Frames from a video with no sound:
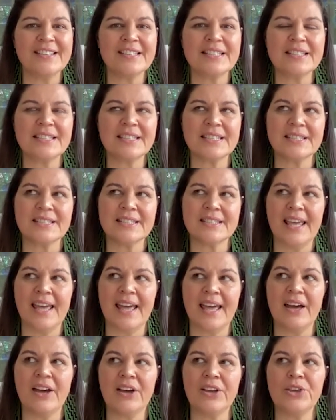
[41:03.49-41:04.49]
it's it's
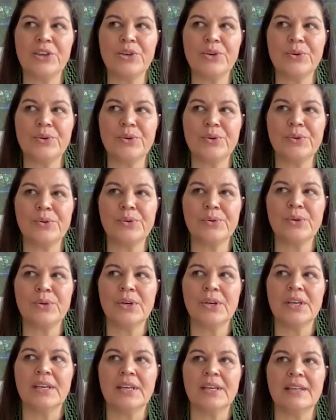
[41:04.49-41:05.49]
how you
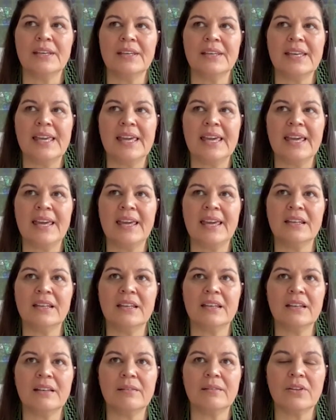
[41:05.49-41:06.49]
get
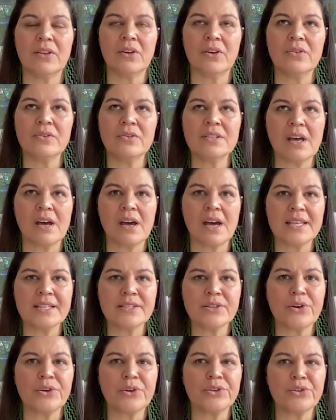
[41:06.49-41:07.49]
those
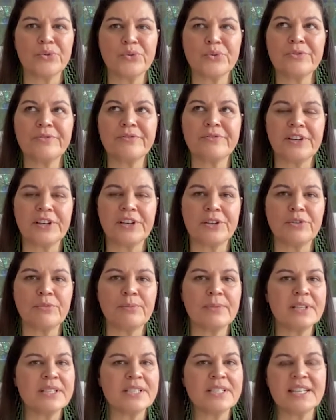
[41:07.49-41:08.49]
eyes on your
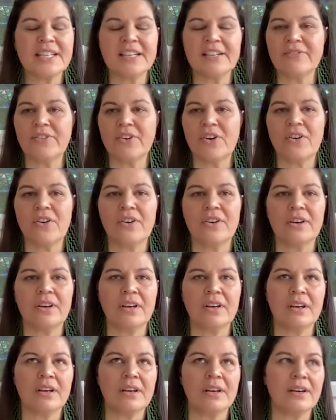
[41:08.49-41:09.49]
film instead of
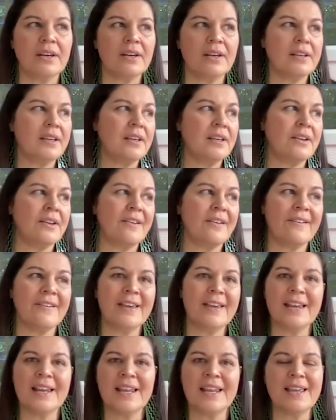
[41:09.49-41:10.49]
on you know
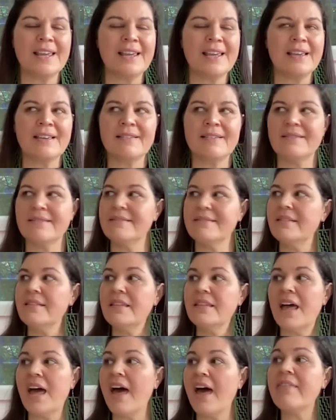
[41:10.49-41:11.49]
any
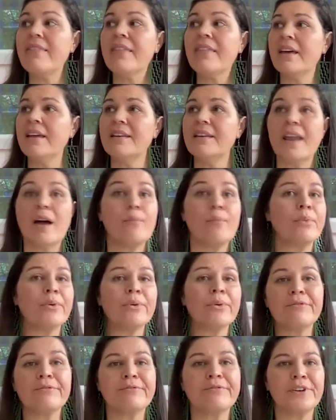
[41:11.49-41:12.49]
other
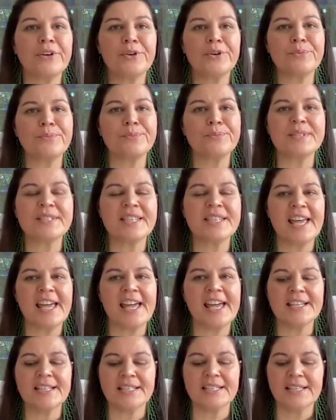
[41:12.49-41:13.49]
number of films
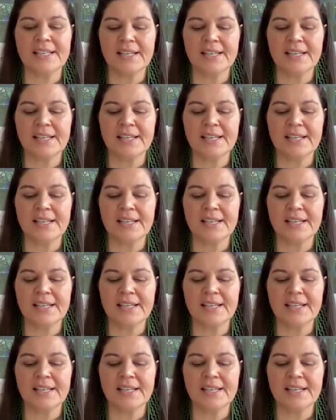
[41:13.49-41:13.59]
that